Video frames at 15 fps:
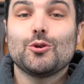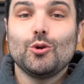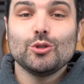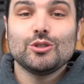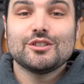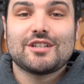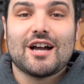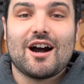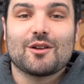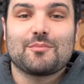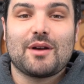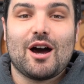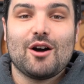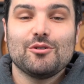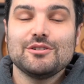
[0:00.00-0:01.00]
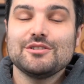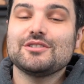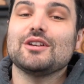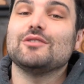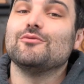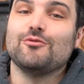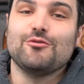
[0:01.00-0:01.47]
Guten Tag, Brewers,
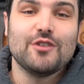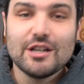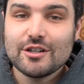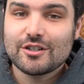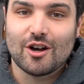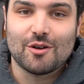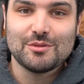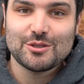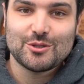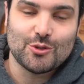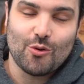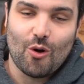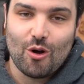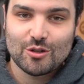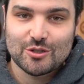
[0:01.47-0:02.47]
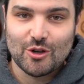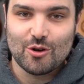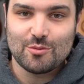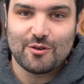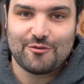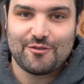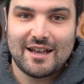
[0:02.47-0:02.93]
and willkommen to
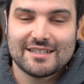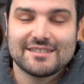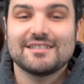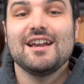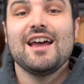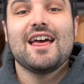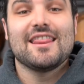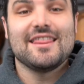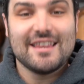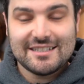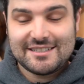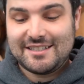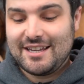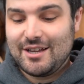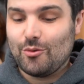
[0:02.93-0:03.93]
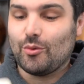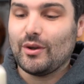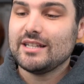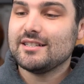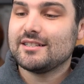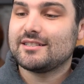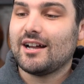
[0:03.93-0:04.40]
Oktoberfest. This year,
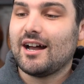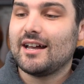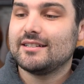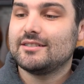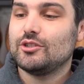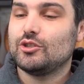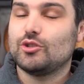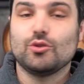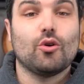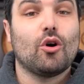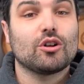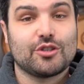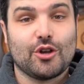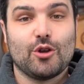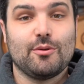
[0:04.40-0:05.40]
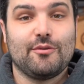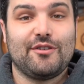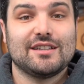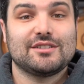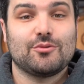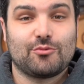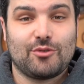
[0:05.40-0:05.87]
we decided to do
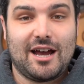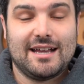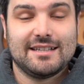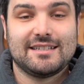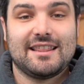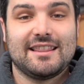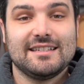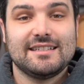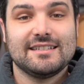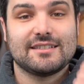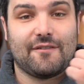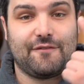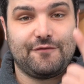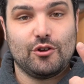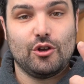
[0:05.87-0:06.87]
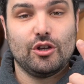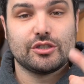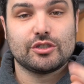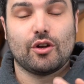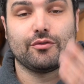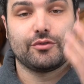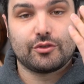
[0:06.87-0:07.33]
Oktoberfest right. This is the
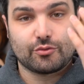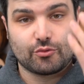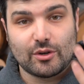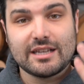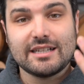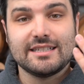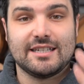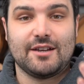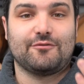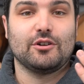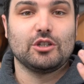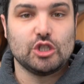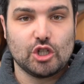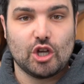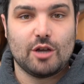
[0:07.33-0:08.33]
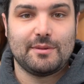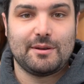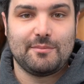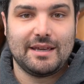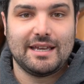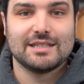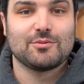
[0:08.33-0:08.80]
first of 3 different
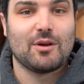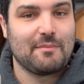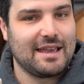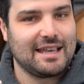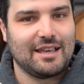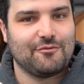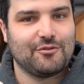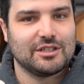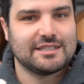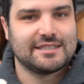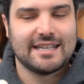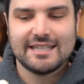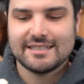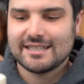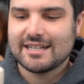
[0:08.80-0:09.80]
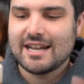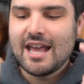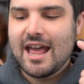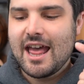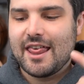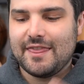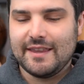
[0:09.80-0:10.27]
German beers we're making for the season,
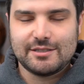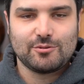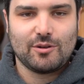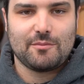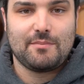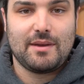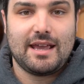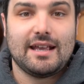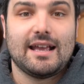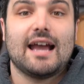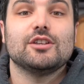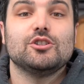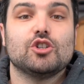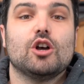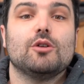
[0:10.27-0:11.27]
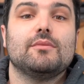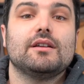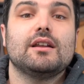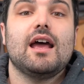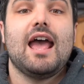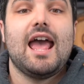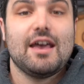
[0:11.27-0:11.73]
this one being a
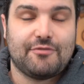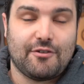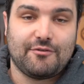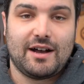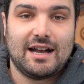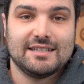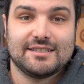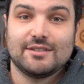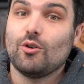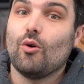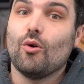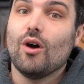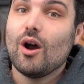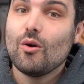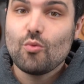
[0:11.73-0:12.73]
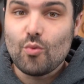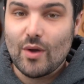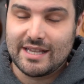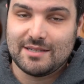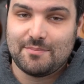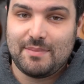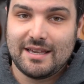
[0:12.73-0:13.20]
German Hefeweizen or a
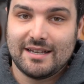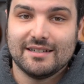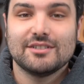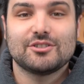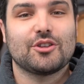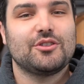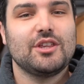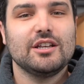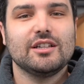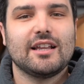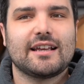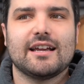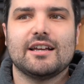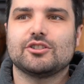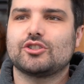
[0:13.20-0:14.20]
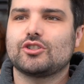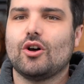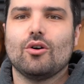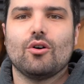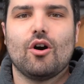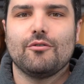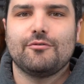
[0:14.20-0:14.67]
wheat beer. So think like a
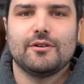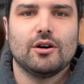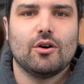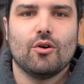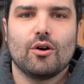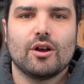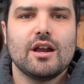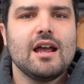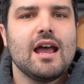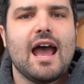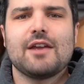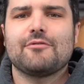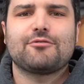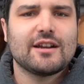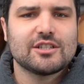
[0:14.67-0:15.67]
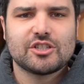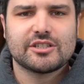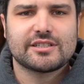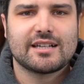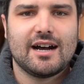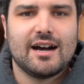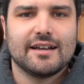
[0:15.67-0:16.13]
Skolhofer or a
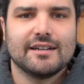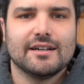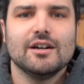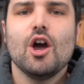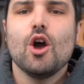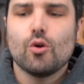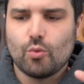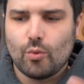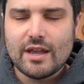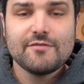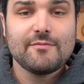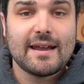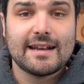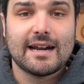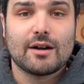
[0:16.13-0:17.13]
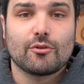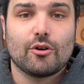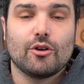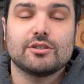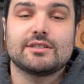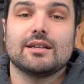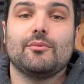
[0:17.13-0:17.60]
Franziskaner. We made our
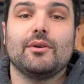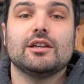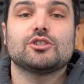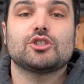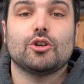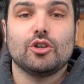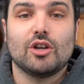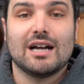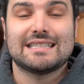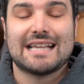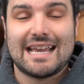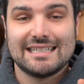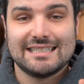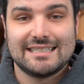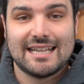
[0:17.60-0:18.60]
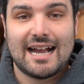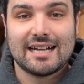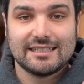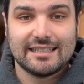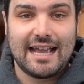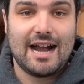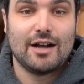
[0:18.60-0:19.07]
own so that we can show you guys
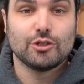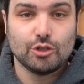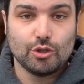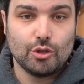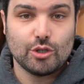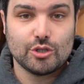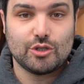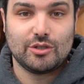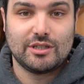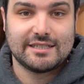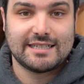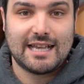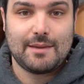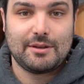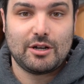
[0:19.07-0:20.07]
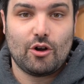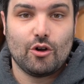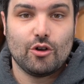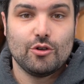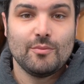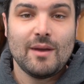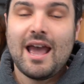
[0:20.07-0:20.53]
exactly how you can do the same at
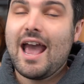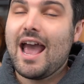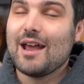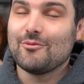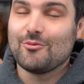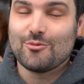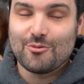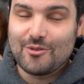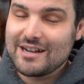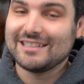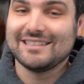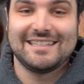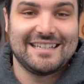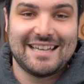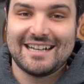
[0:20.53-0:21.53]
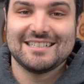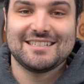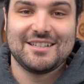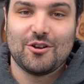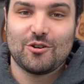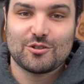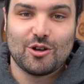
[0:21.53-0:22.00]
home and really get
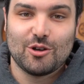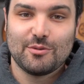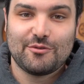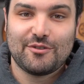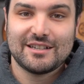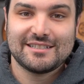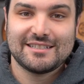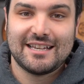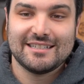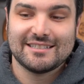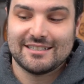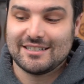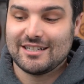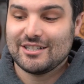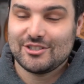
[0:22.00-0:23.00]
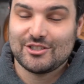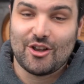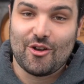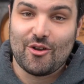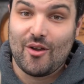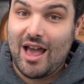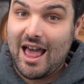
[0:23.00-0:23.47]
into the Oktoberfest season.
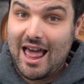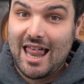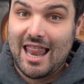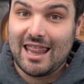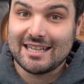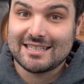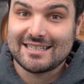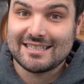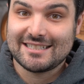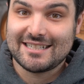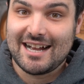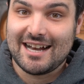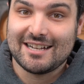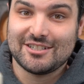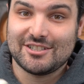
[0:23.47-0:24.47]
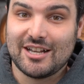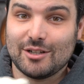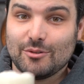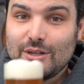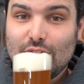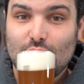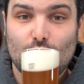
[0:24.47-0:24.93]
So let's get started,
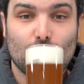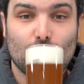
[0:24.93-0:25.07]
shall we?